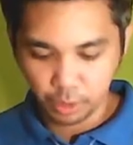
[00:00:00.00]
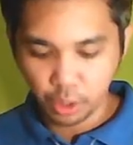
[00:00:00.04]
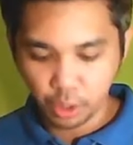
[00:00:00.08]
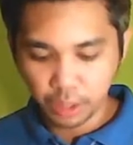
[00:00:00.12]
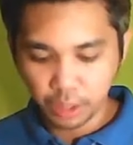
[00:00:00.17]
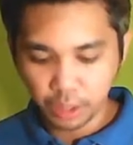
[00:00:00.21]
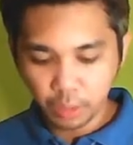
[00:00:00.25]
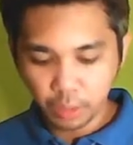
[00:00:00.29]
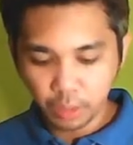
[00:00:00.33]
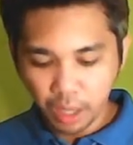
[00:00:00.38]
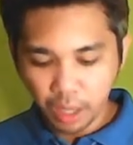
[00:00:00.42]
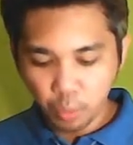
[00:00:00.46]
You
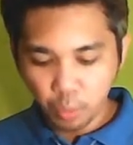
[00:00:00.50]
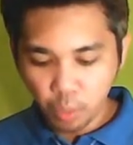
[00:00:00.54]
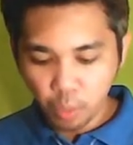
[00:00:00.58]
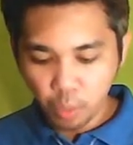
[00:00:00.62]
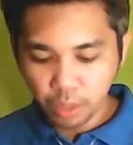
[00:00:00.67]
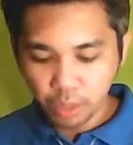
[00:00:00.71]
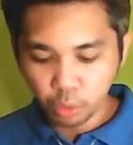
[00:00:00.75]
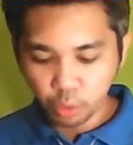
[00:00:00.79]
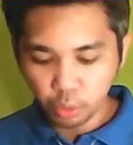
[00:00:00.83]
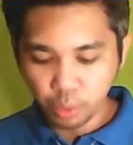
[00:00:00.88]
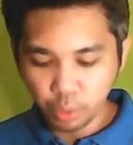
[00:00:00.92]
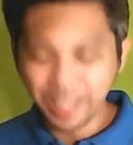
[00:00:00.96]
know what? I
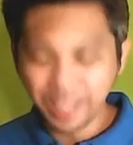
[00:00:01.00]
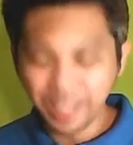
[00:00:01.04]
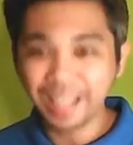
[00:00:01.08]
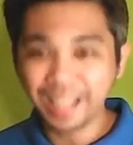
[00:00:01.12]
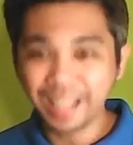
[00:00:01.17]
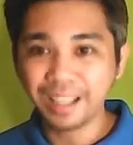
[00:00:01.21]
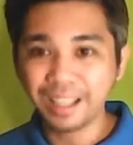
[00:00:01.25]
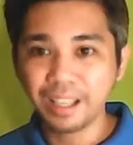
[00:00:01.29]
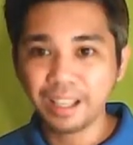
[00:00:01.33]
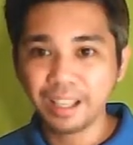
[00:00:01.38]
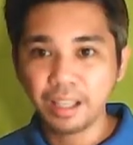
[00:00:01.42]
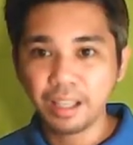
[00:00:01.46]
want to
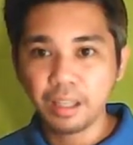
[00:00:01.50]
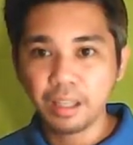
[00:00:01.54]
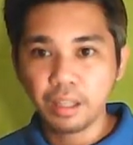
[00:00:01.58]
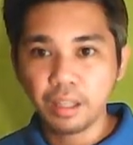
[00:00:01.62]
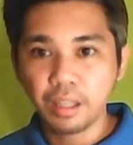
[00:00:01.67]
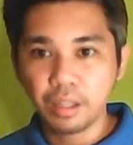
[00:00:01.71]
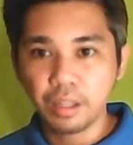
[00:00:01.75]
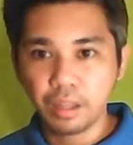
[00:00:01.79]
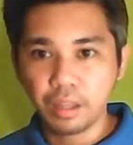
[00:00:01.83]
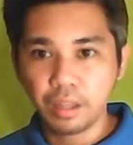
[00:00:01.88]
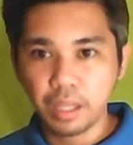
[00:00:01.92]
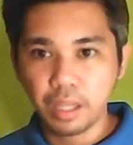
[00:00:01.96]
ink
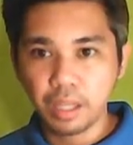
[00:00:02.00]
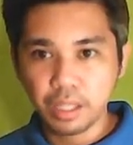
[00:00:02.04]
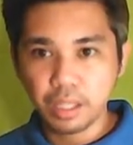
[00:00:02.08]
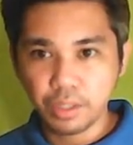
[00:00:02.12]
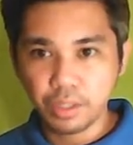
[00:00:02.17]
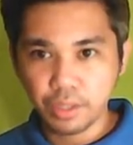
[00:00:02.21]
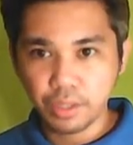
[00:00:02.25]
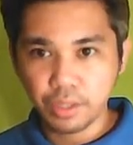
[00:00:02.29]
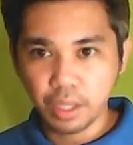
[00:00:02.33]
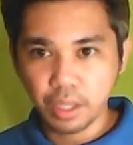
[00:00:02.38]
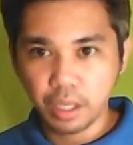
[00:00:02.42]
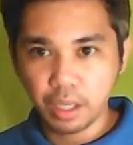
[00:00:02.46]

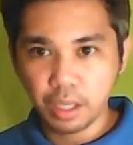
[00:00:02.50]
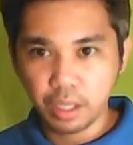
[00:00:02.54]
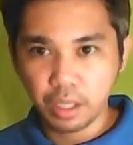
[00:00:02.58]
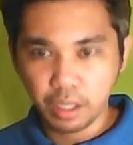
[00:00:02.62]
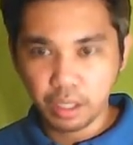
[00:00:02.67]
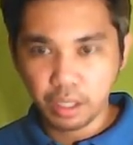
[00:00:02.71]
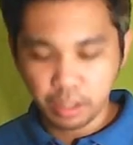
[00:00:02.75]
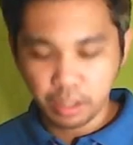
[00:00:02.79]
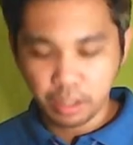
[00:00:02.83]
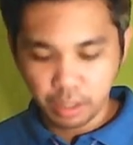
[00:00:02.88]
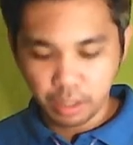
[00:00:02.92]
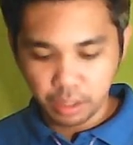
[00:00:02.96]
this
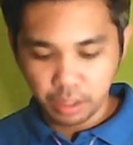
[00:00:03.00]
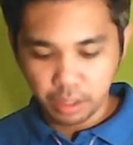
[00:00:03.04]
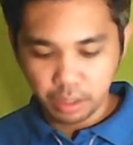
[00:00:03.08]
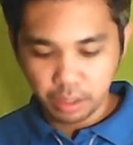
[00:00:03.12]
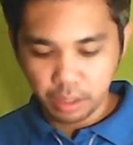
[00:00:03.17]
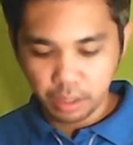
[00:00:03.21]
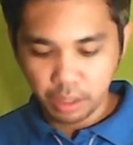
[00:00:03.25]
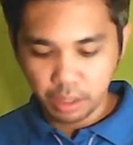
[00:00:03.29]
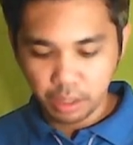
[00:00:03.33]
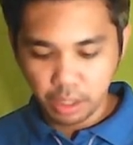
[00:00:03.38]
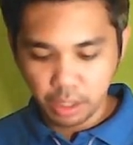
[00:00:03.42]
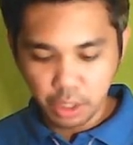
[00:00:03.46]

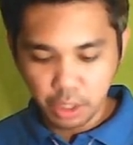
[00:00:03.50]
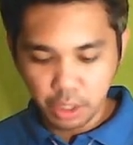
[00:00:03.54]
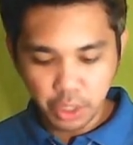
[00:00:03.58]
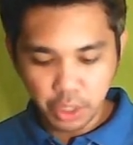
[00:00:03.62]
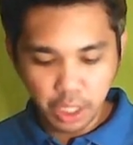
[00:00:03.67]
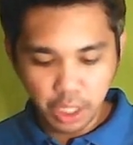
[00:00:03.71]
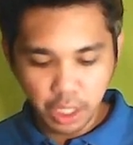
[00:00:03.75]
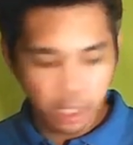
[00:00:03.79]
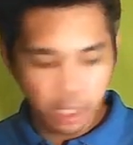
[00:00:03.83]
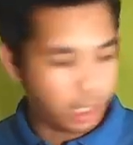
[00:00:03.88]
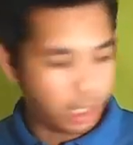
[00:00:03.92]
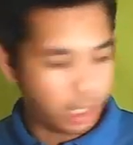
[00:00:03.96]

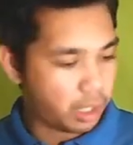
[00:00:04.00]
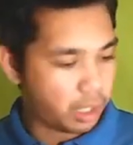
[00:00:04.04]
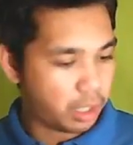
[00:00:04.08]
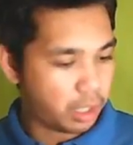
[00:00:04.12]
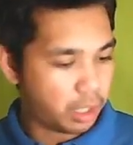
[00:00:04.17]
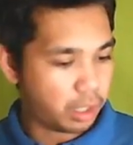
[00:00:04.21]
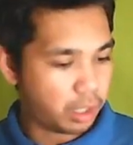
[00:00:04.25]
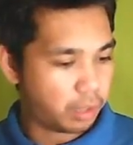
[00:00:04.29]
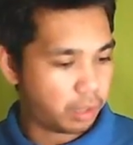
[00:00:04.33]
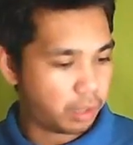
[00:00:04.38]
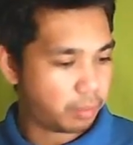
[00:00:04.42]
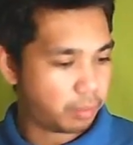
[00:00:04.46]

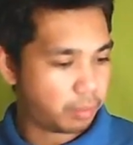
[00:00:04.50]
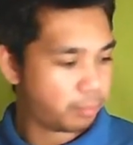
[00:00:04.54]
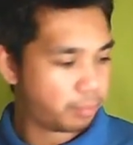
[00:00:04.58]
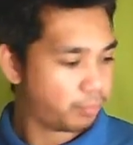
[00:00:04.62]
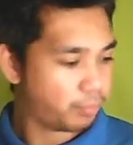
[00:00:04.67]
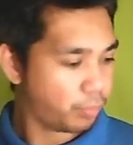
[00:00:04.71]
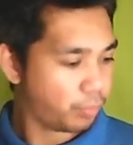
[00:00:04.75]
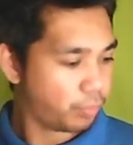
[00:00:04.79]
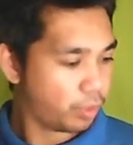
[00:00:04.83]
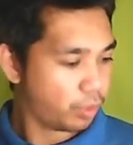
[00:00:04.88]
initial